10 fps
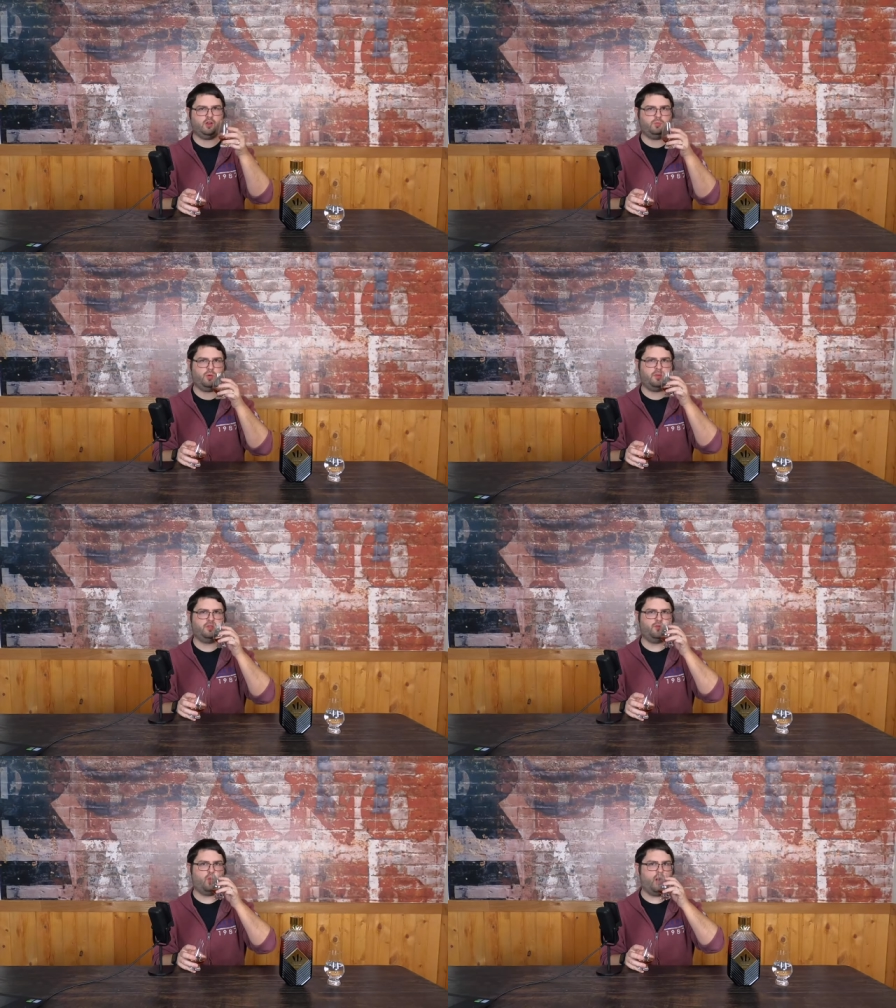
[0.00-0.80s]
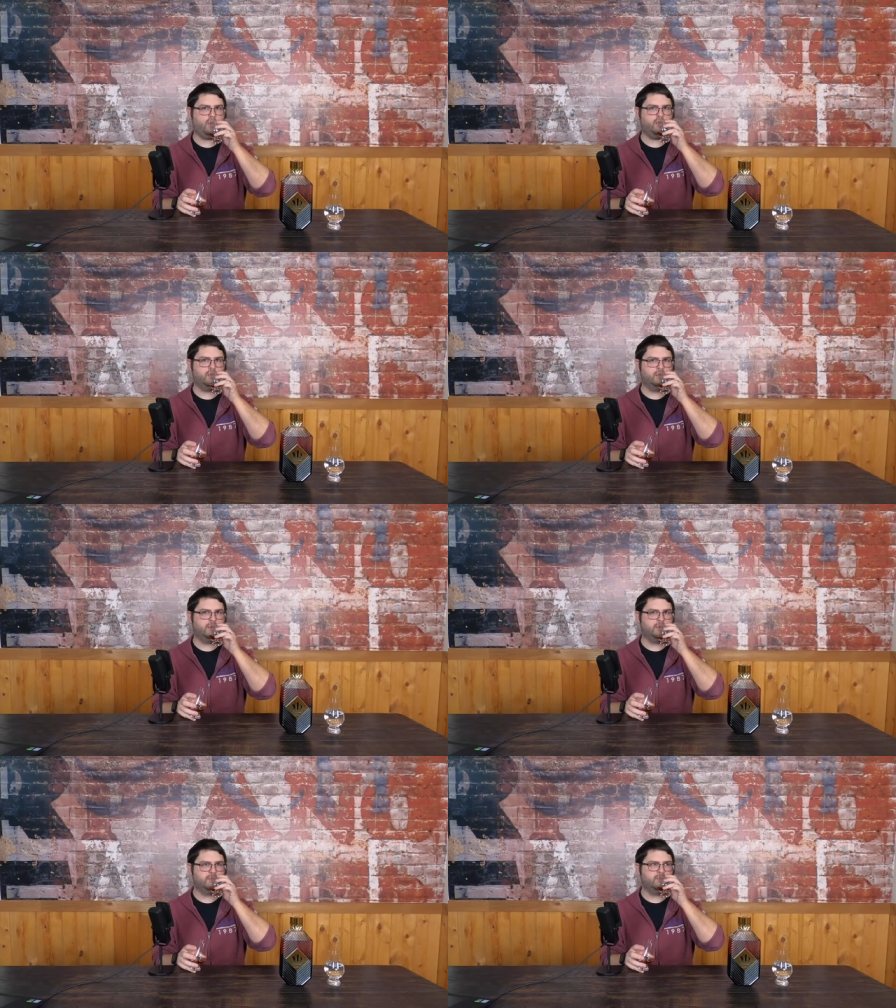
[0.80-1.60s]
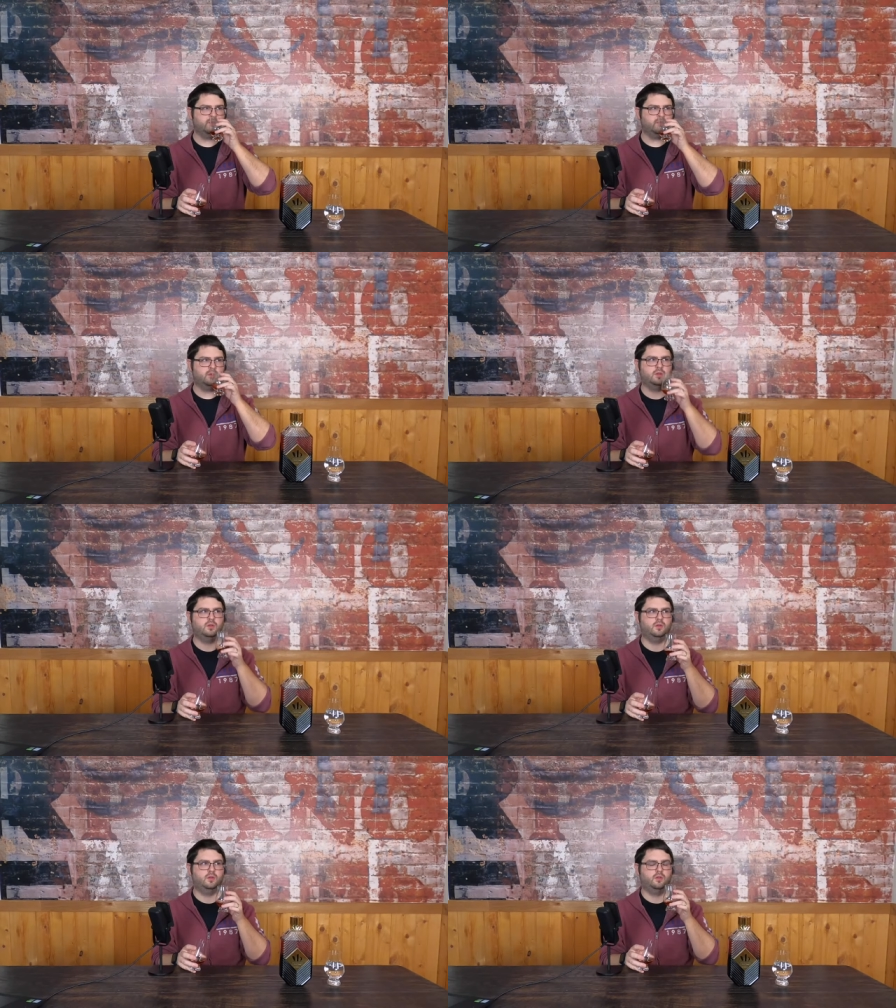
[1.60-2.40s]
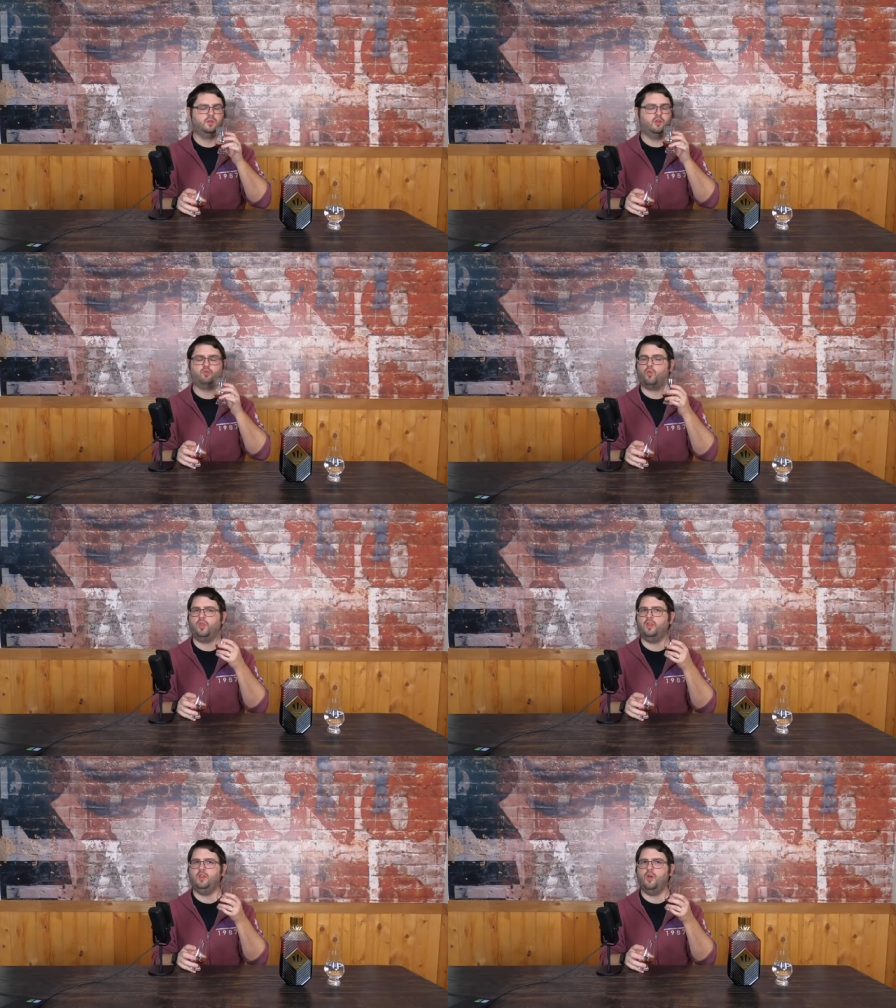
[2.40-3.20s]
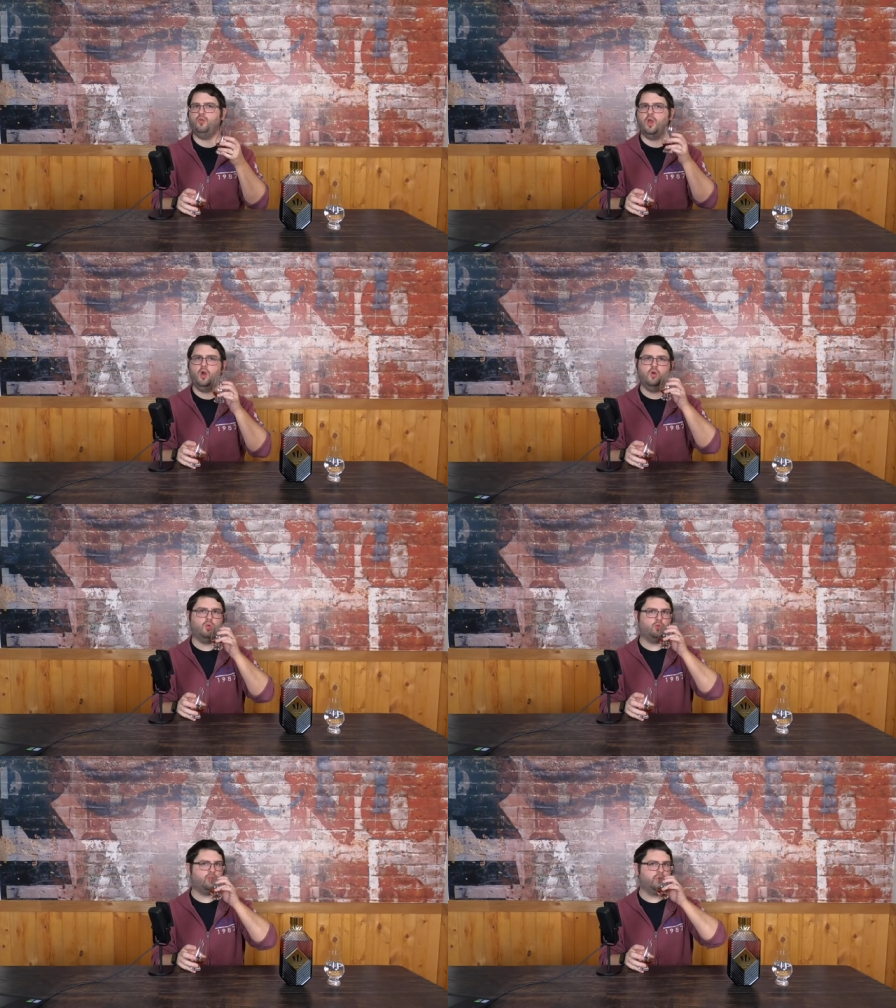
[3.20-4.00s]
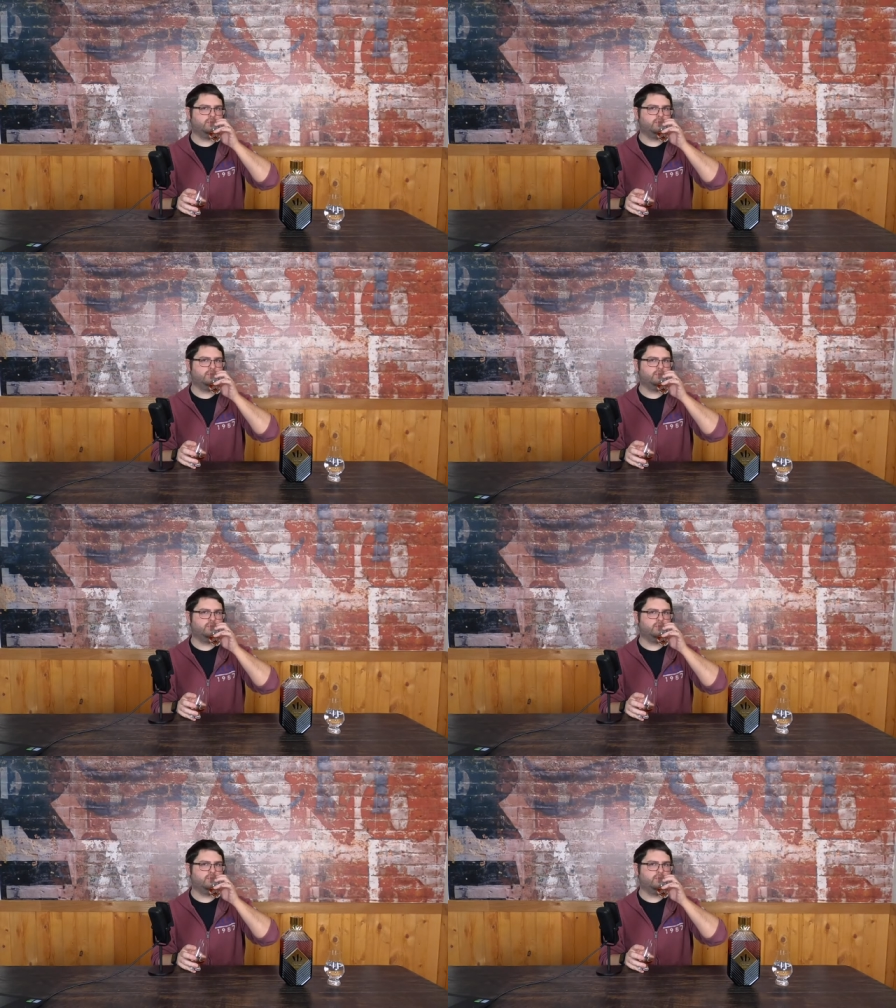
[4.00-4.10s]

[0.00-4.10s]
I just poured myself water? There's really no nose.